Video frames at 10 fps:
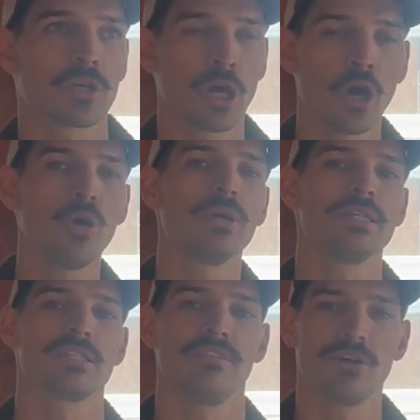code
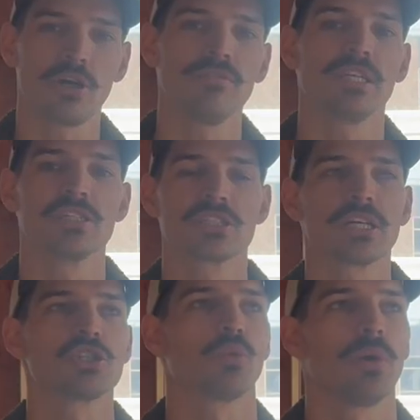is evolving in
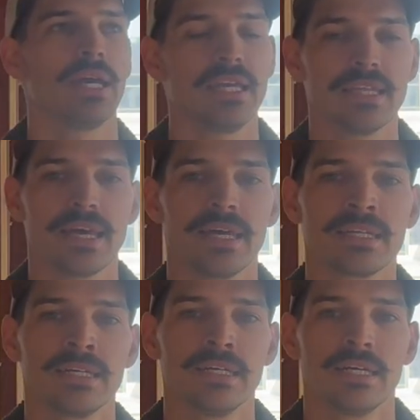such a way that
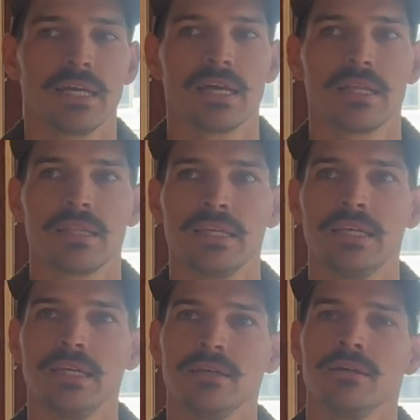
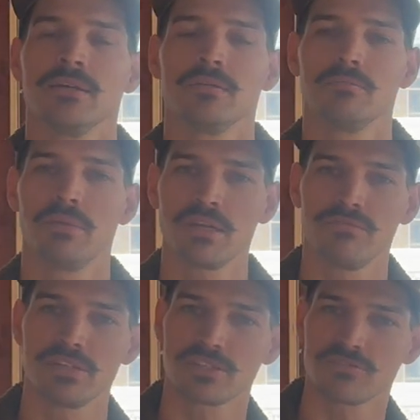the
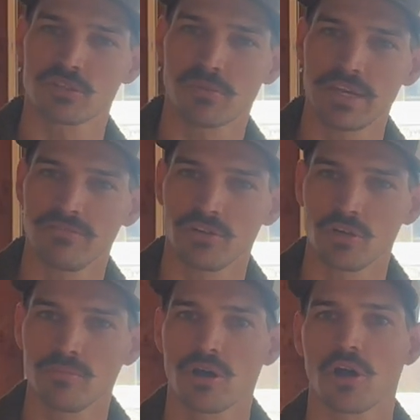benefits of spray
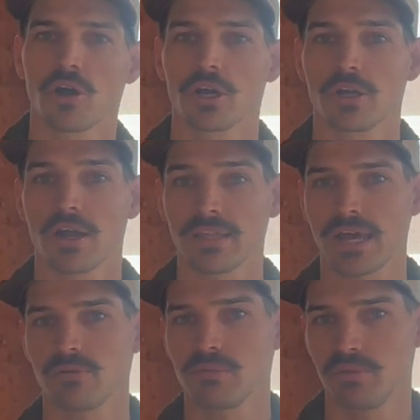foam are
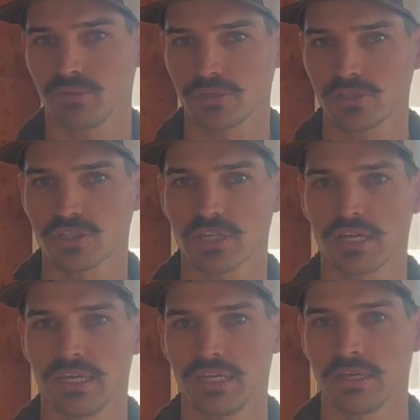allowing builders
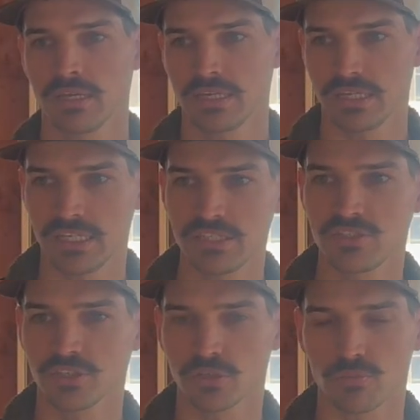a
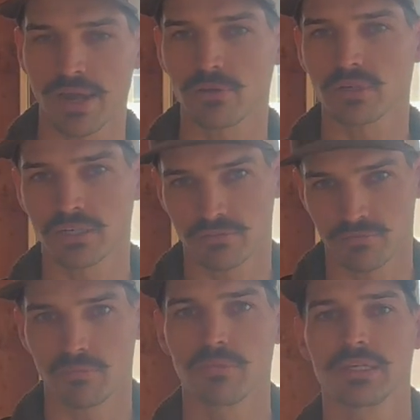easier route of
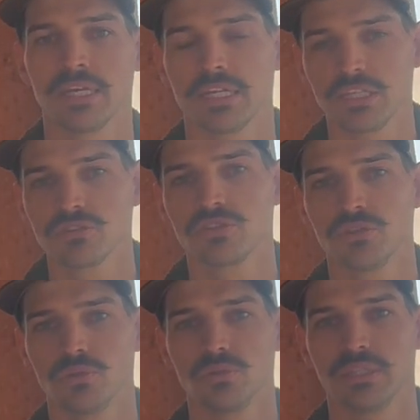getting
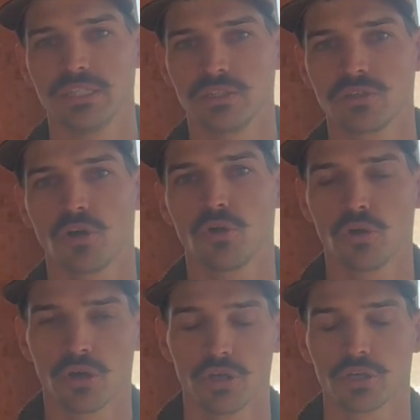to the
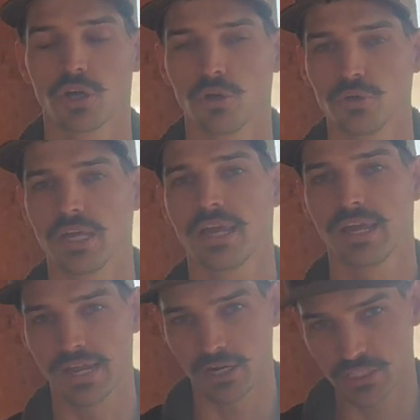code
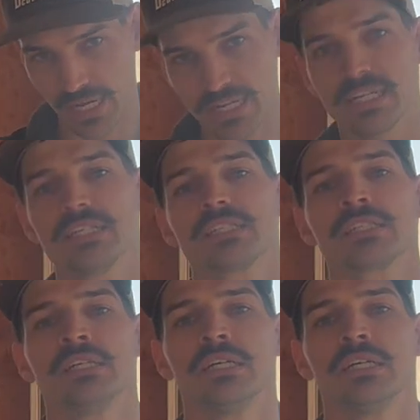airtightness